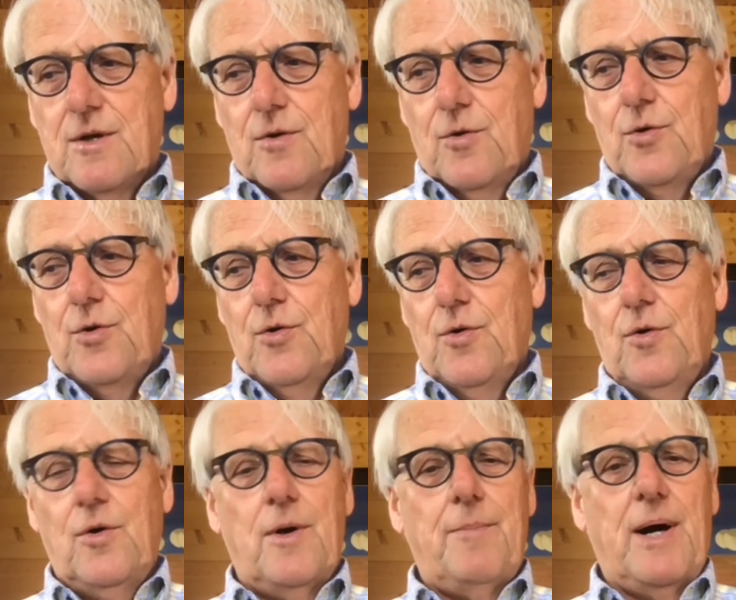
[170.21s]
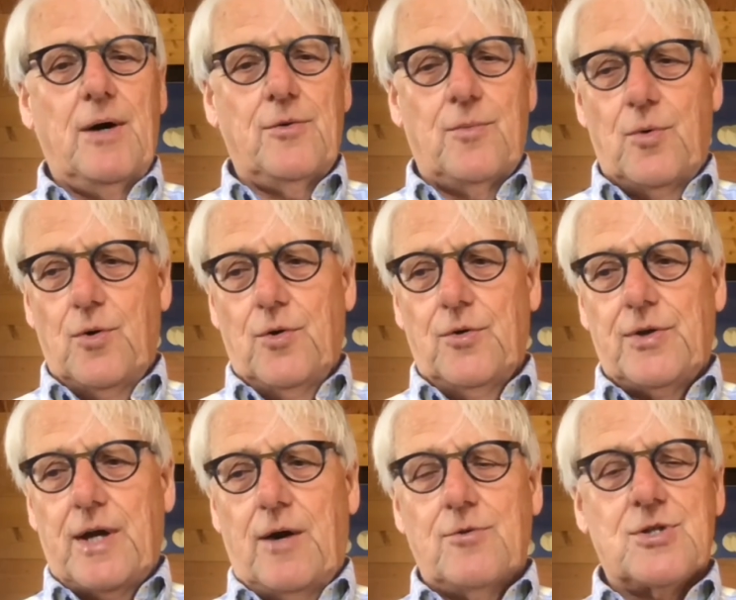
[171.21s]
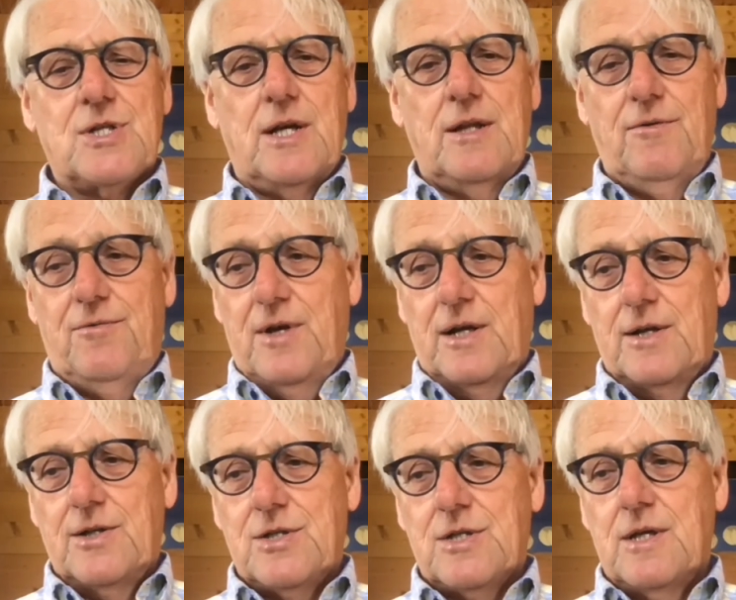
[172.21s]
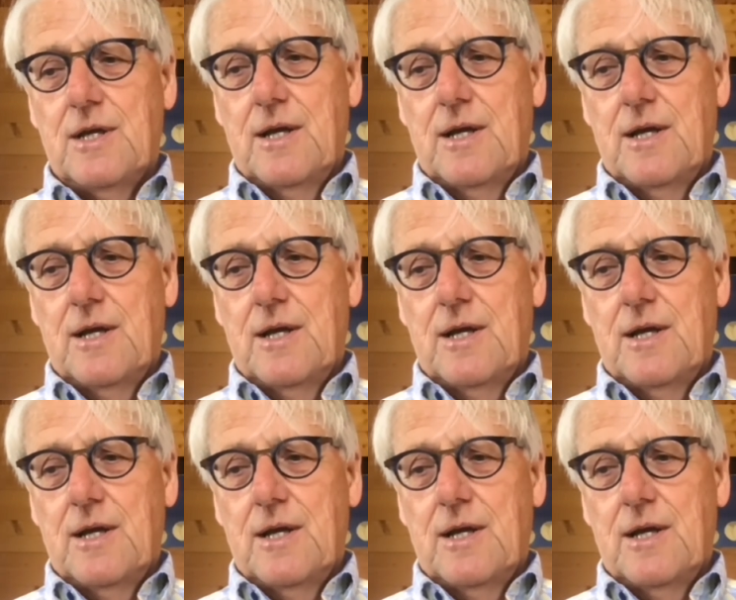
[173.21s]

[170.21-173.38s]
who knew about the world outside the village